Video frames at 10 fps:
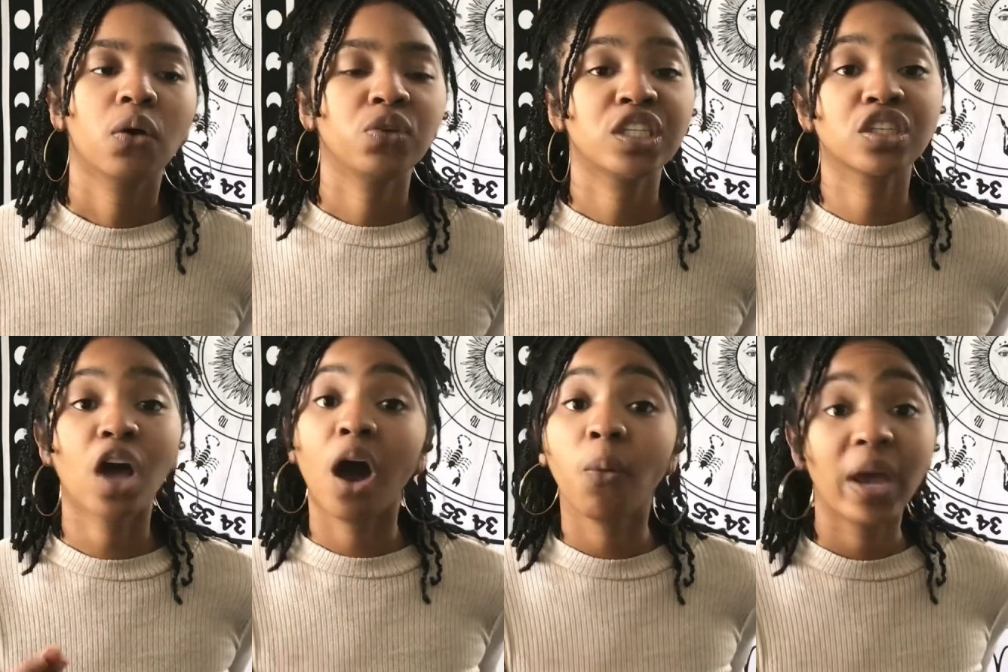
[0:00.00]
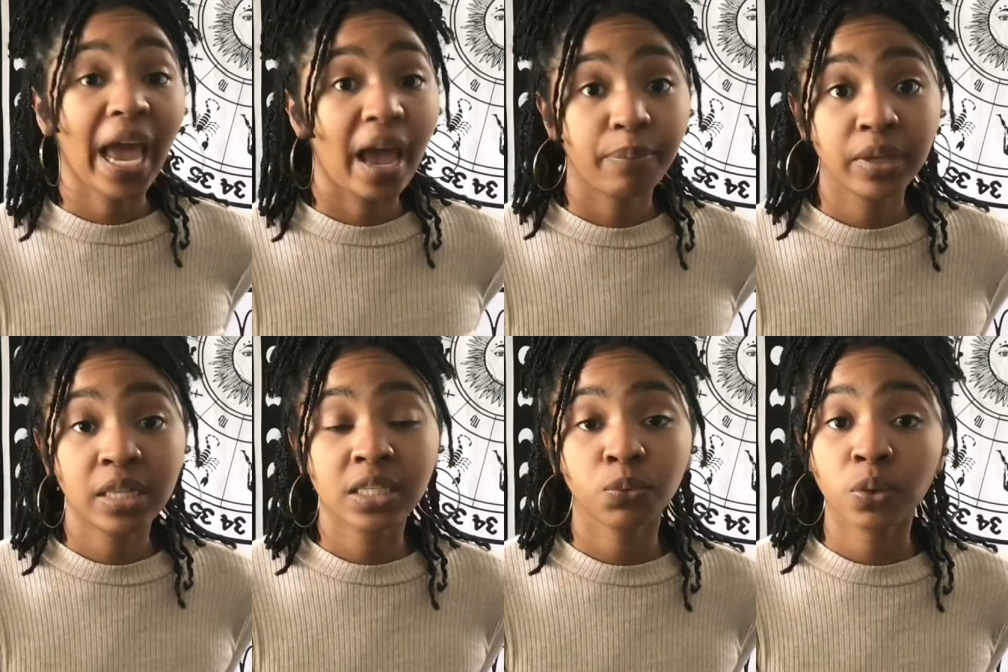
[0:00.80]
We saw what
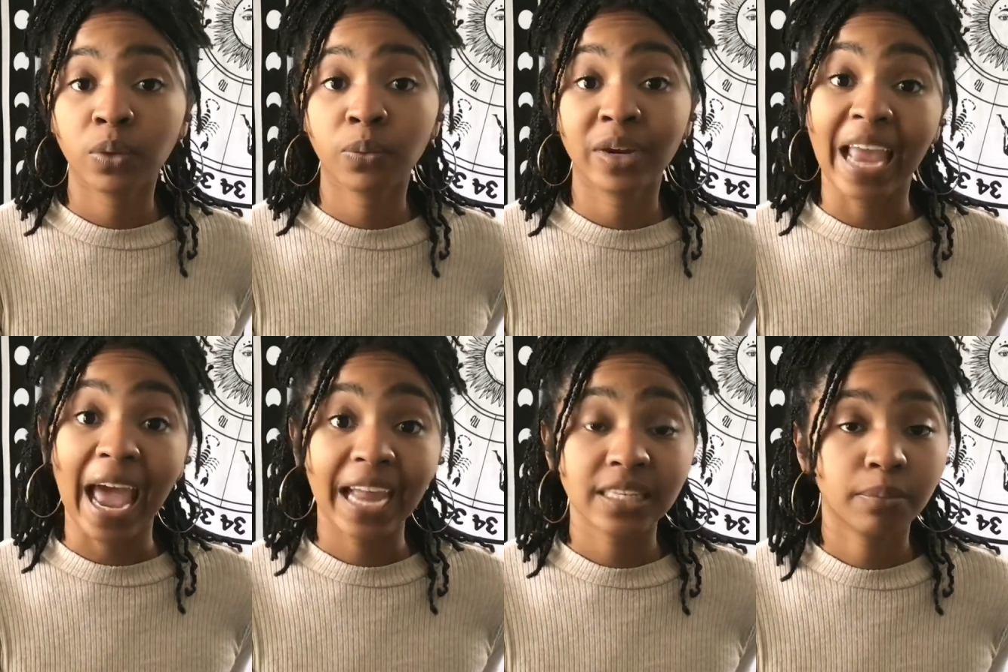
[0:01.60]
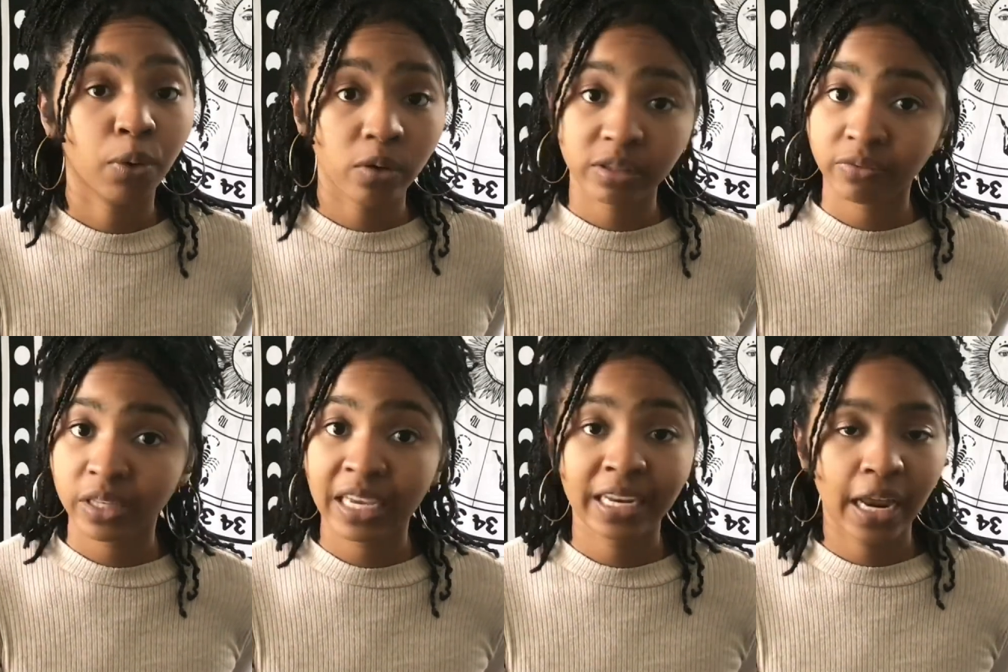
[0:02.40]
happens when we react
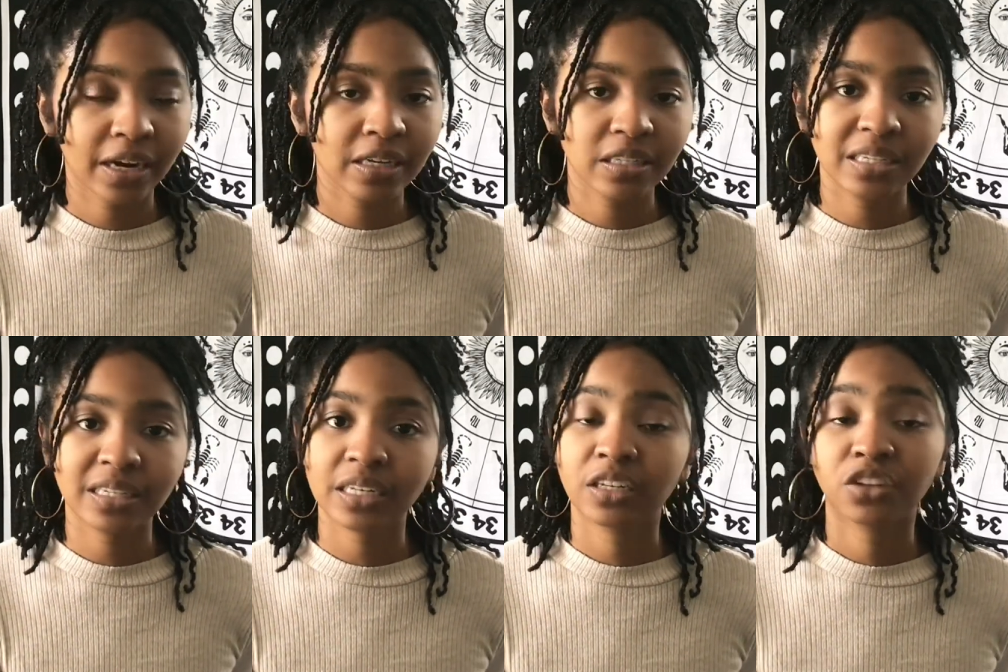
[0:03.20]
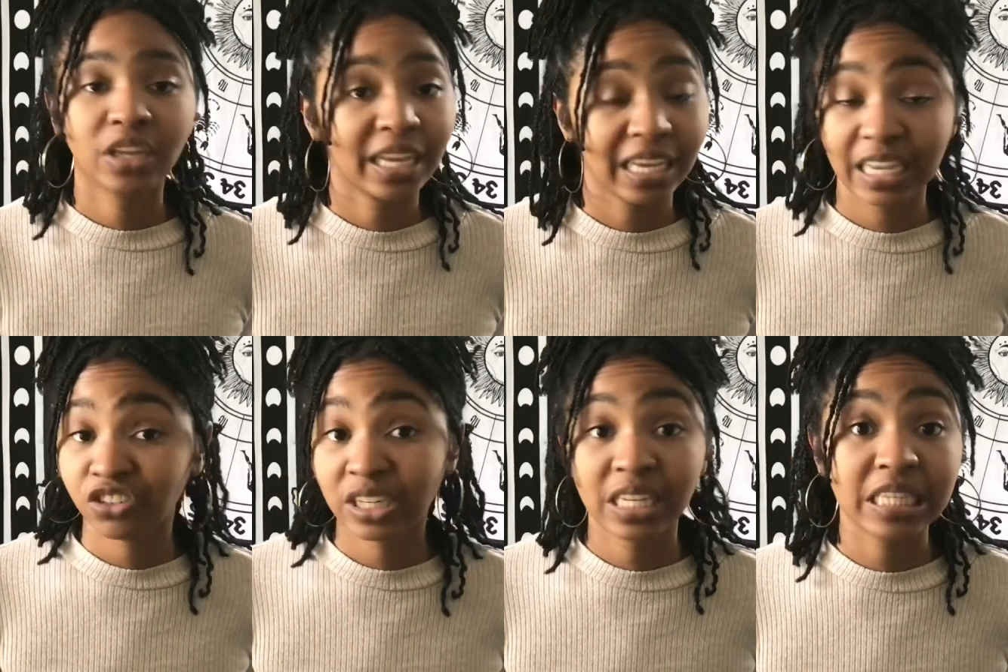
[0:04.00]
impulsively in Aries season.
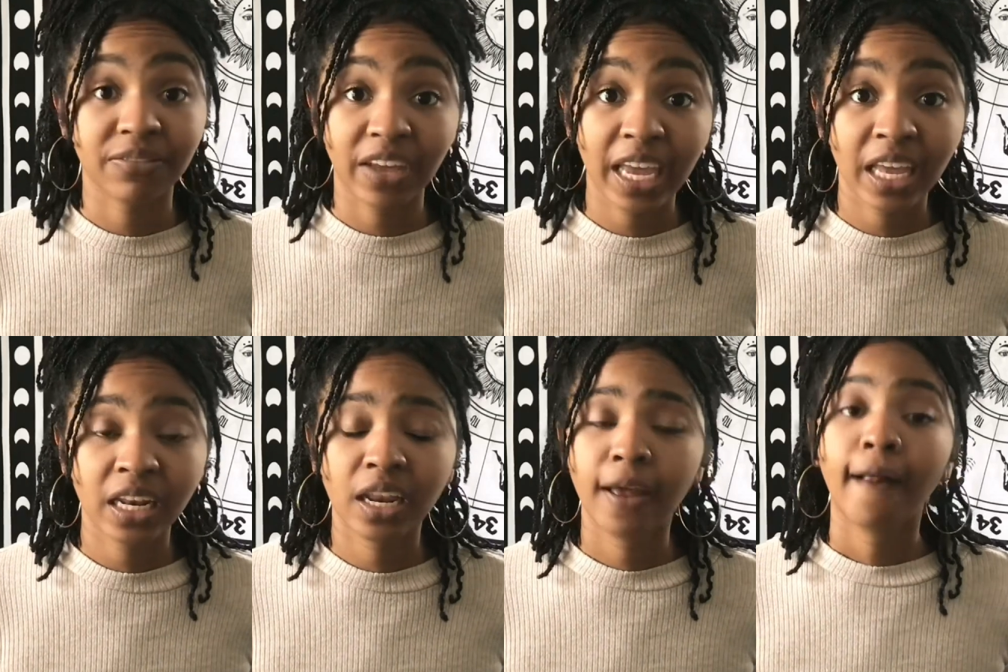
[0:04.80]
Shit hits the fan.